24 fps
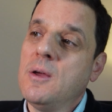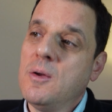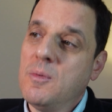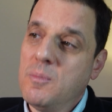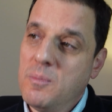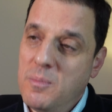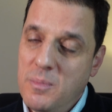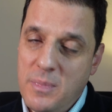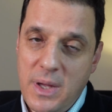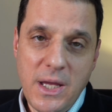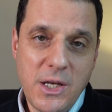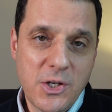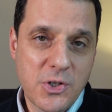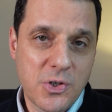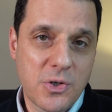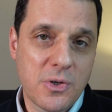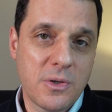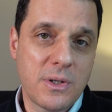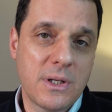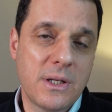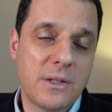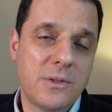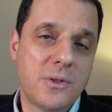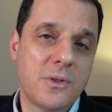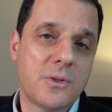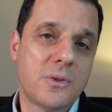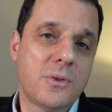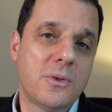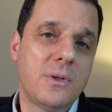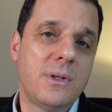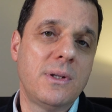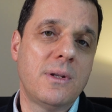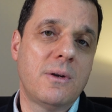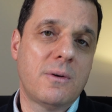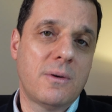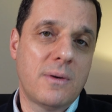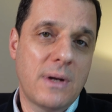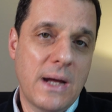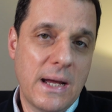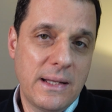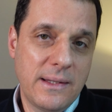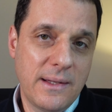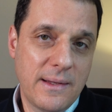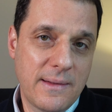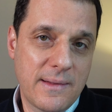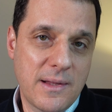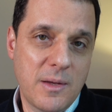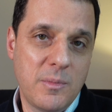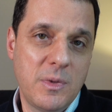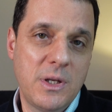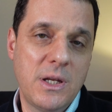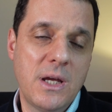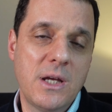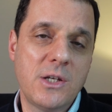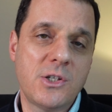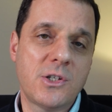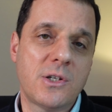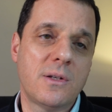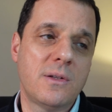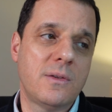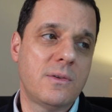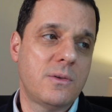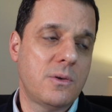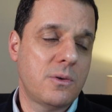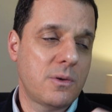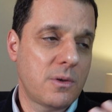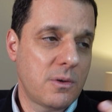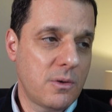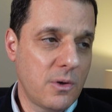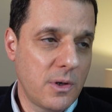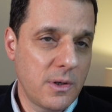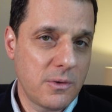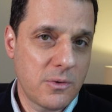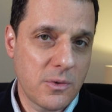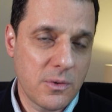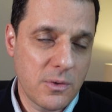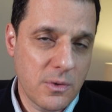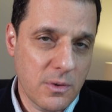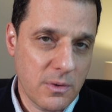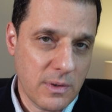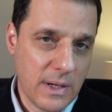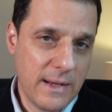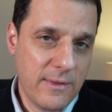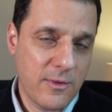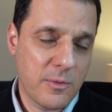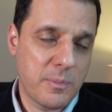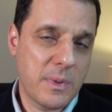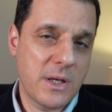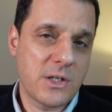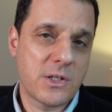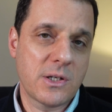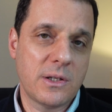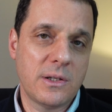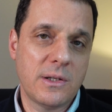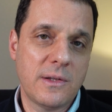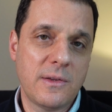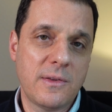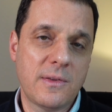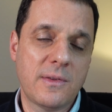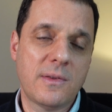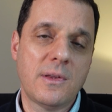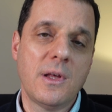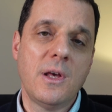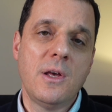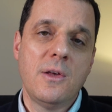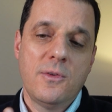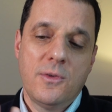make sure that you're doing the right examinations, you're going to the right specialists,